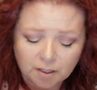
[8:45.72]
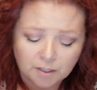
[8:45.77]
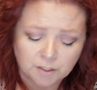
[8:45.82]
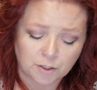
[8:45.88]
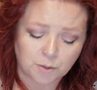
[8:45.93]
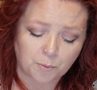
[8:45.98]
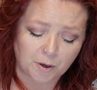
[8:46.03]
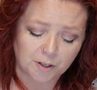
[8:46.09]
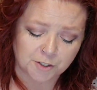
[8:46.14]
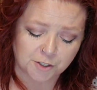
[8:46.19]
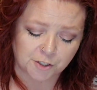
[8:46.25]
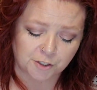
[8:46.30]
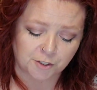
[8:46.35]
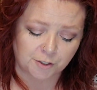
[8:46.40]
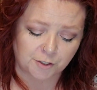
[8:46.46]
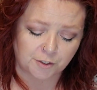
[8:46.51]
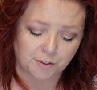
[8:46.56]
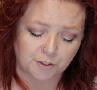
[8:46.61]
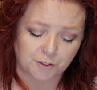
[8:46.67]
You want
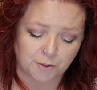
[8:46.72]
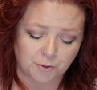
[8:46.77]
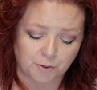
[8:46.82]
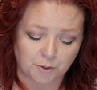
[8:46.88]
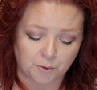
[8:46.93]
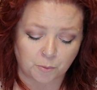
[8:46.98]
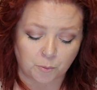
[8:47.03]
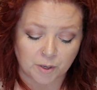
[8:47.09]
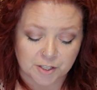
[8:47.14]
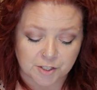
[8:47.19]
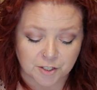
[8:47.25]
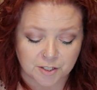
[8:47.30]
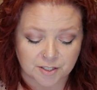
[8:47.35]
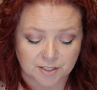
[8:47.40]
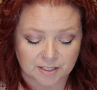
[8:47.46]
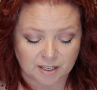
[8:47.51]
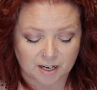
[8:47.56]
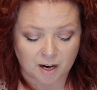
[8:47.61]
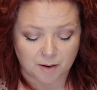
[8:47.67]
your wishes
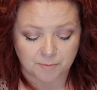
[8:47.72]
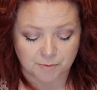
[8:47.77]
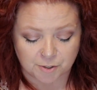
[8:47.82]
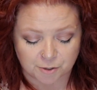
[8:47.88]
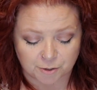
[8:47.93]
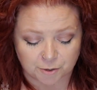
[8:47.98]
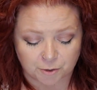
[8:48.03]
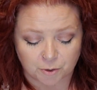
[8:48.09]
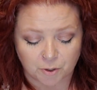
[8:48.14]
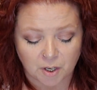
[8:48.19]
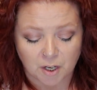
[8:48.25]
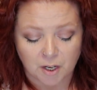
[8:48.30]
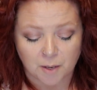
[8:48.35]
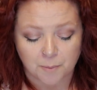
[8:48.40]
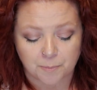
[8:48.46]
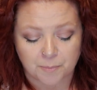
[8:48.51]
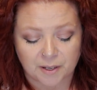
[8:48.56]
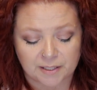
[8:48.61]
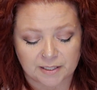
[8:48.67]
to come true,
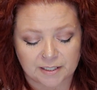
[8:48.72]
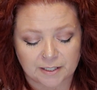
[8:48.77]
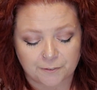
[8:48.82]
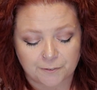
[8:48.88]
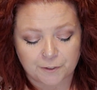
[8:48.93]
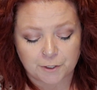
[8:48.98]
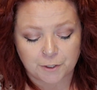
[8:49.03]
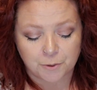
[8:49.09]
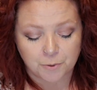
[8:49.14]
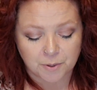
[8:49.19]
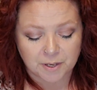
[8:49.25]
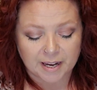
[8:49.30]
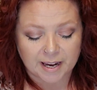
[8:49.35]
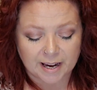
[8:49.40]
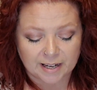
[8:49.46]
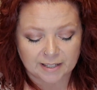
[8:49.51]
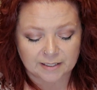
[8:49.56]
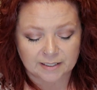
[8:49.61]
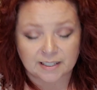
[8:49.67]
but if you
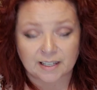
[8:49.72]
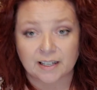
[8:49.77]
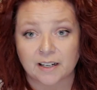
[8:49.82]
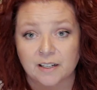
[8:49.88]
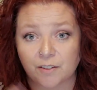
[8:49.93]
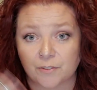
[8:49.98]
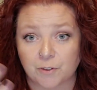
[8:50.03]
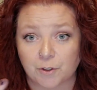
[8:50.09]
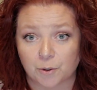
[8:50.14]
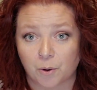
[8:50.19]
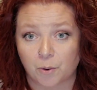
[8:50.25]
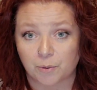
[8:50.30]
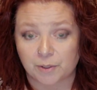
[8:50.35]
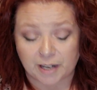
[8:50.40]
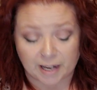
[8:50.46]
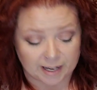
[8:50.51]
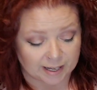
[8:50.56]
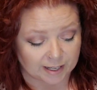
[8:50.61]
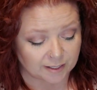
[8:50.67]
can't get out of your own
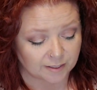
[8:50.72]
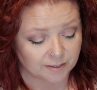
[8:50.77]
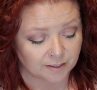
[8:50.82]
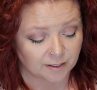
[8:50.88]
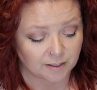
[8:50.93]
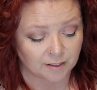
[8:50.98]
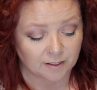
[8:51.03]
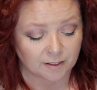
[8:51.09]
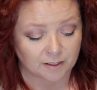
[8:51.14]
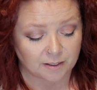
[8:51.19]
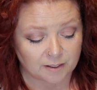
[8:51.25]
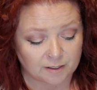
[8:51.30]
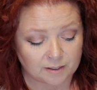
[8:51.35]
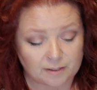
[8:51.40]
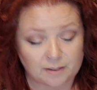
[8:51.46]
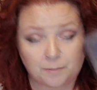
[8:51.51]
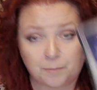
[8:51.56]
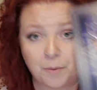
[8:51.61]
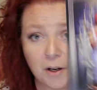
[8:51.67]
head,
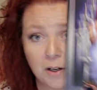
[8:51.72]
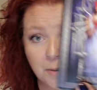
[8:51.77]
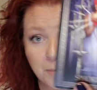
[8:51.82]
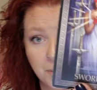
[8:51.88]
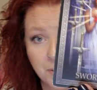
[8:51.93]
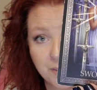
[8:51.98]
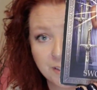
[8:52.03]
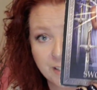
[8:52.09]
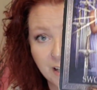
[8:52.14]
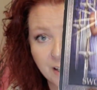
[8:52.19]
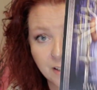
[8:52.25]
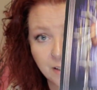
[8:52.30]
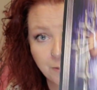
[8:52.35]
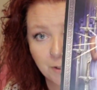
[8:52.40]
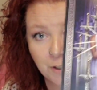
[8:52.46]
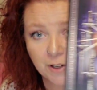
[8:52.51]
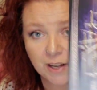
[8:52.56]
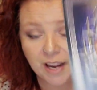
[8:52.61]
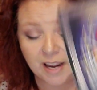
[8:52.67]
bottom of the deck, if
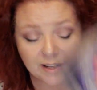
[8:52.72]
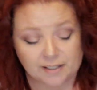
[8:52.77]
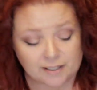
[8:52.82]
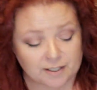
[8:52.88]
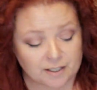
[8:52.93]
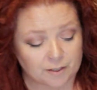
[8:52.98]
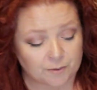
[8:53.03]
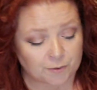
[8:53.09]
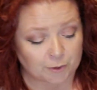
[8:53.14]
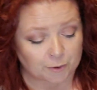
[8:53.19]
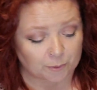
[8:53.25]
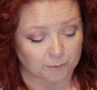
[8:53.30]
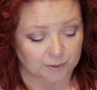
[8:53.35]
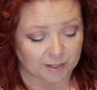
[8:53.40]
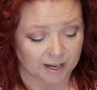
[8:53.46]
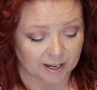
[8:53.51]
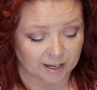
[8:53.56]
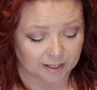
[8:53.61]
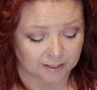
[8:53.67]
you can't get out of your own
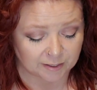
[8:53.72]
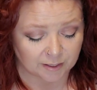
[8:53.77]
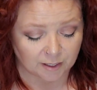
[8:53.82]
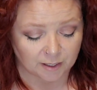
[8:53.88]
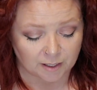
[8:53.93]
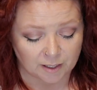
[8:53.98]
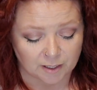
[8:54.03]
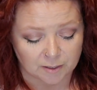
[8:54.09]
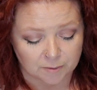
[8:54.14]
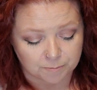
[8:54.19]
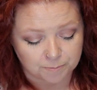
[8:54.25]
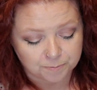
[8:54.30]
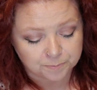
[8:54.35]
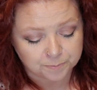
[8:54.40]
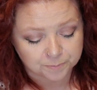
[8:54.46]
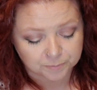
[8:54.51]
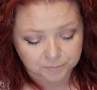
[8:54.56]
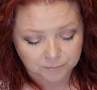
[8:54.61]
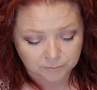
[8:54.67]
head
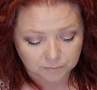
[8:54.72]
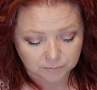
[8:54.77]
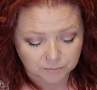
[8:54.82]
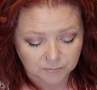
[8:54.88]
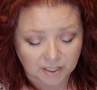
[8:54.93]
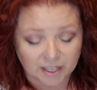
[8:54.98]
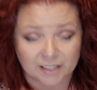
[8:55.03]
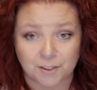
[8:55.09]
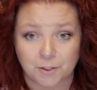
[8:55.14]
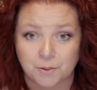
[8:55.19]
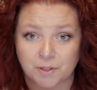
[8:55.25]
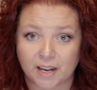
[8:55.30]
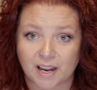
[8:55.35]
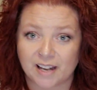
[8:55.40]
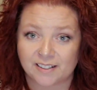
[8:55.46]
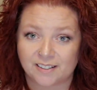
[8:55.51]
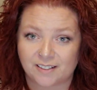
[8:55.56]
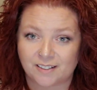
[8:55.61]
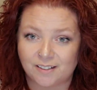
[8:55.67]
and you
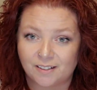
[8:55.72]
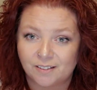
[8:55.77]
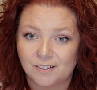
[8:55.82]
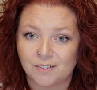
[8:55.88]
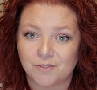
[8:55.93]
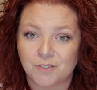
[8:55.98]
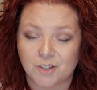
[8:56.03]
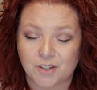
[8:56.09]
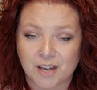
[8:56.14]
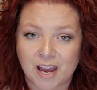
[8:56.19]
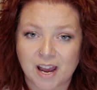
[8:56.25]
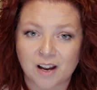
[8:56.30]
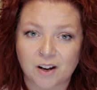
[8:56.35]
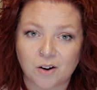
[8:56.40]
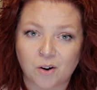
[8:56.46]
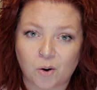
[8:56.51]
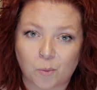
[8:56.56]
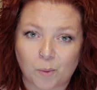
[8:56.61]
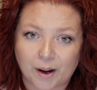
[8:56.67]
can't heal, you can't
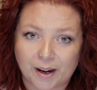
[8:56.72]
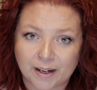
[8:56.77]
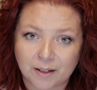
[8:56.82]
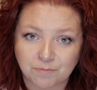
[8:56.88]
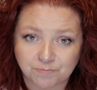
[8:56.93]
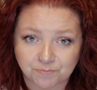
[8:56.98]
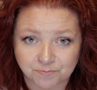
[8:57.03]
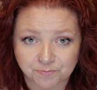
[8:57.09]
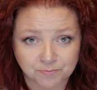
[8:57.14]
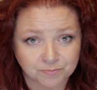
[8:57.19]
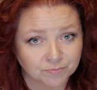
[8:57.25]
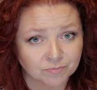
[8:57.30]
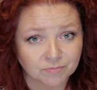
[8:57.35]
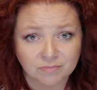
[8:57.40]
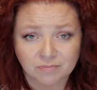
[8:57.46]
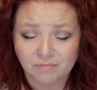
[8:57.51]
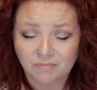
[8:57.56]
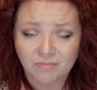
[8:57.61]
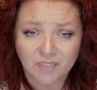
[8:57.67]
go away
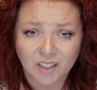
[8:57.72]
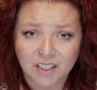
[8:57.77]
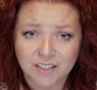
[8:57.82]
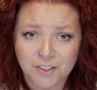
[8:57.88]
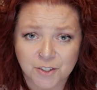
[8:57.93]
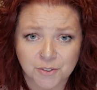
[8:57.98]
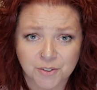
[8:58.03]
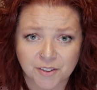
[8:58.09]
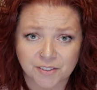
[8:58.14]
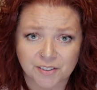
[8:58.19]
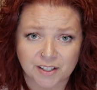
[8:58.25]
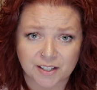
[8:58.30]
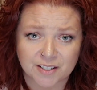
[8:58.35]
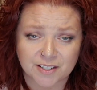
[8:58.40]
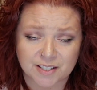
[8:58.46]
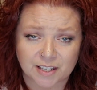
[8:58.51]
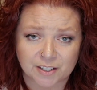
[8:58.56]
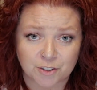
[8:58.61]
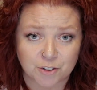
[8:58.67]
and do the
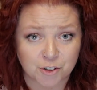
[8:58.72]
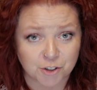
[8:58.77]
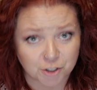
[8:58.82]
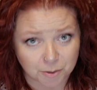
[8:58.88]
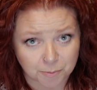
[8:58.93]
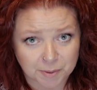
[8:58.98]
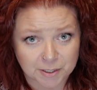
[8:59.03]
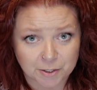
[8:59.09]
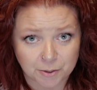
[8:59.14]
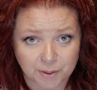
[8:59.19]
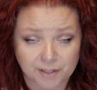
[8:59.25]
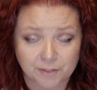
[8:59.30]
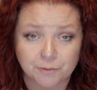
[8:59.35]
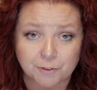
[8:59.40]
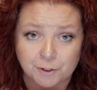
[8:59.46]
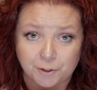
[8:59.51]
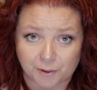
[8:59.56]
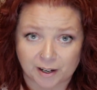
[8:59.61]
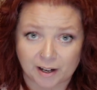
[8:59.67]
things that you should be doing
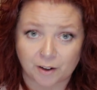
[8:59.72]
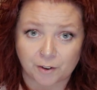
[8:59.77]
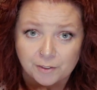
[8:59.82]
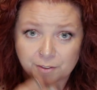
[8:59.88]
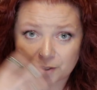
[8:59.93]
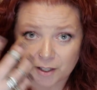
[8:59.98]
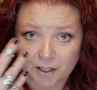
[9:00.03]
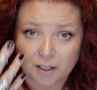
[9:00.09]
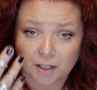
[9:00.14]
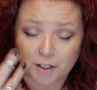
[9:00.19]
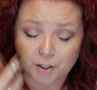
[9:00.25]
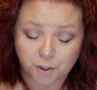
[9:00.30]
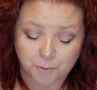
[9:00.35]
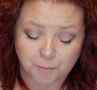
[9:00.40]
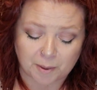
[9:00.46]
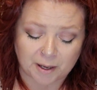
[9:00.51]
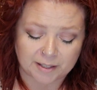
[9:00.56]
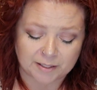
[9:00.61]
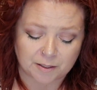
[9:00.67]
for your health, your mind